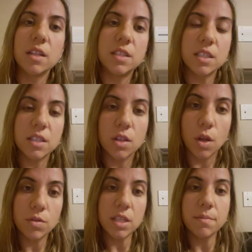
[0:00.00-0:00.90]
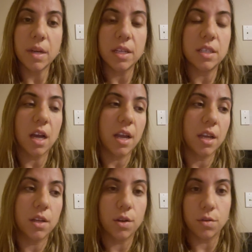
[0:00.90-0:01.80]
disclosing my
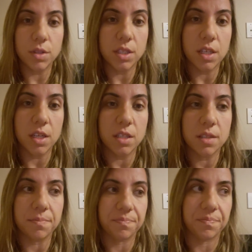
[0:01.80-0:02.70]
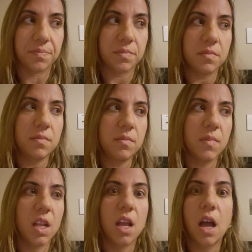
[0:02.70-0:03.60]
diagnosis,
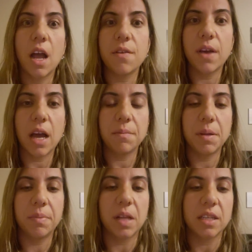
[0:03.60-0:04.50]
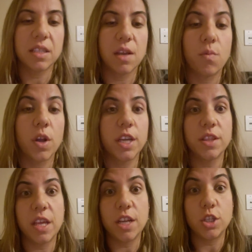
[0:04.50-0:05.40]
I've had people ask, like, what can
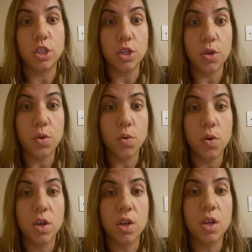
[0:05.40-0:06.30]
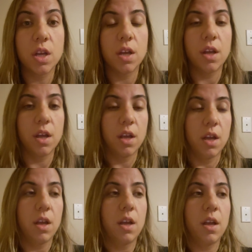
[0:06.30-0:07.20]
they do?
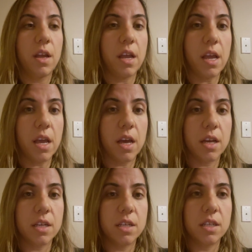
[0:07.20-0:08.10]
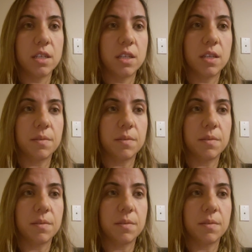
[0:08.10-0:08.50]
And